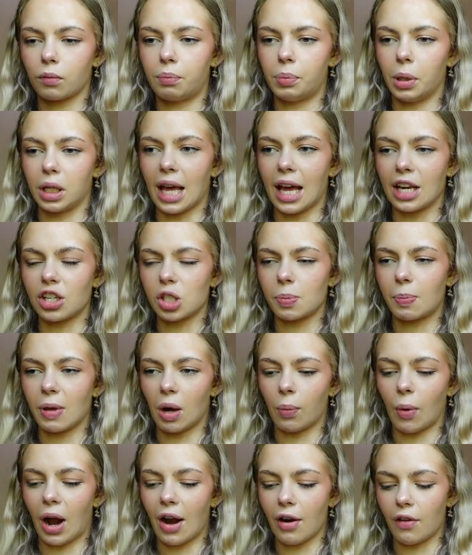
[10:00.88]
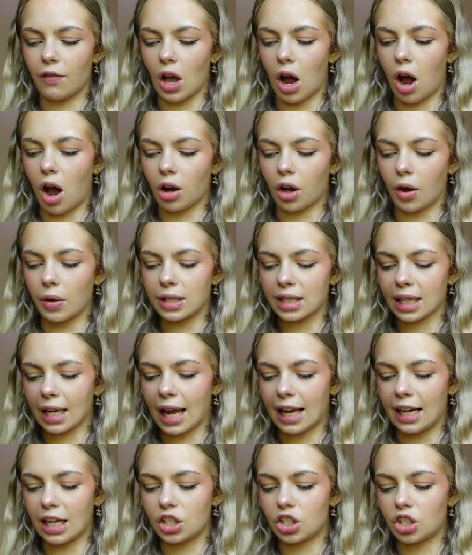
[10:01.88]
But yeah, just be aware if you are going to like
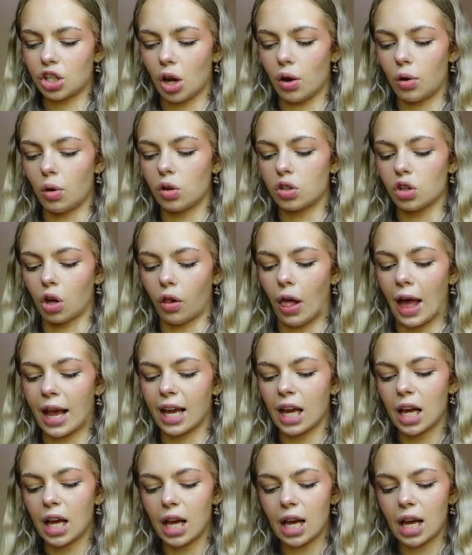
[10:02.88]
any shows or like